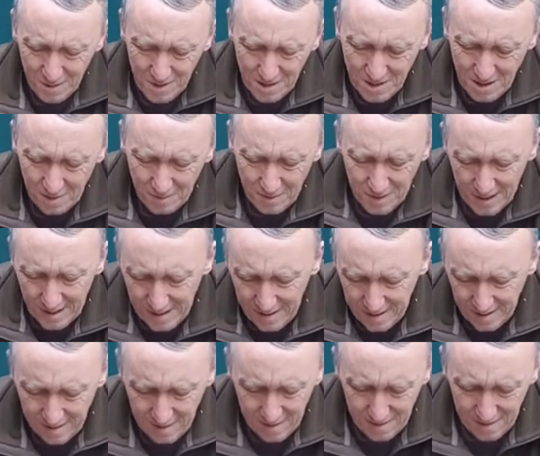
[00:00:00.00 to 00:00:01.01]
Just giving that
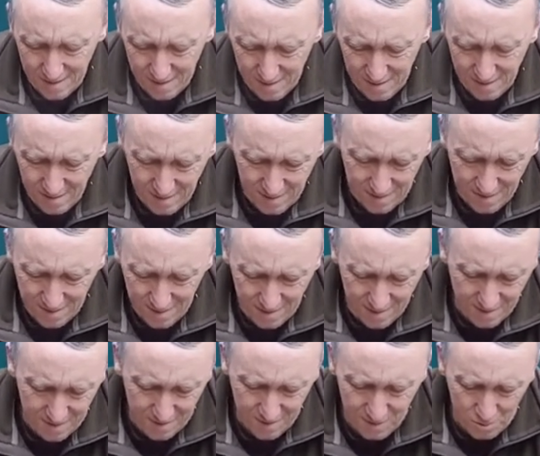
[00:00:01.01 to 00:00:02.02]

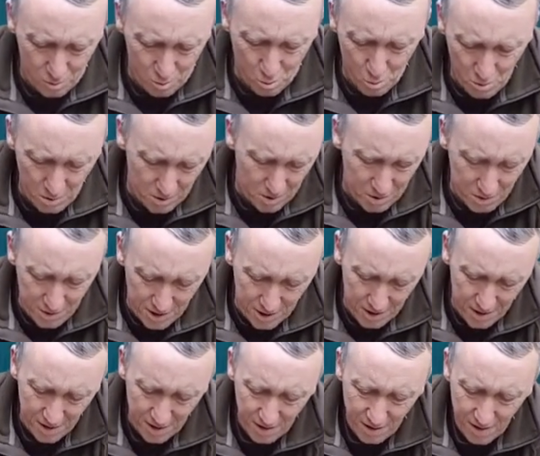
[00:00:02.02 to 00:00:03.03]
all a good
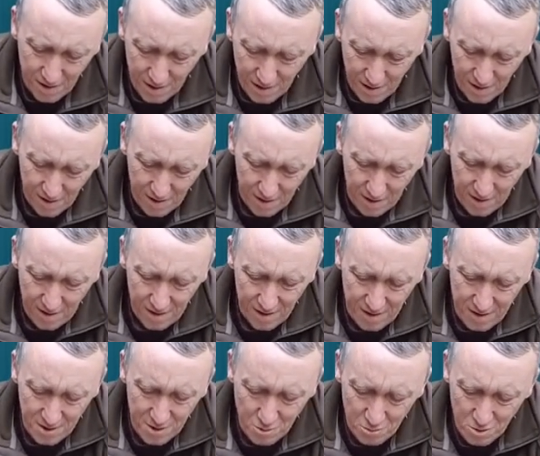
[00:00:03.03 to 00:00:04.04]

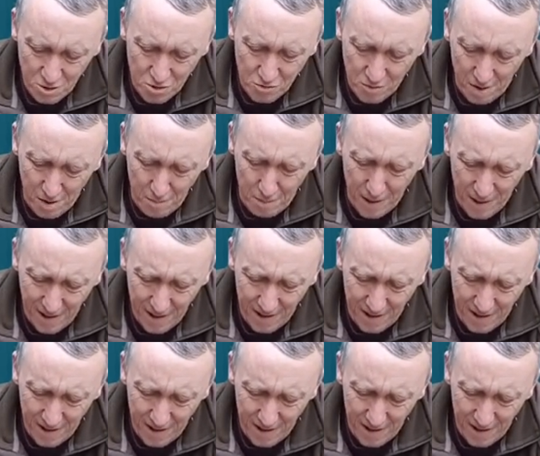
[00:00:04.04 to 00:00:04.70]
initial scrub.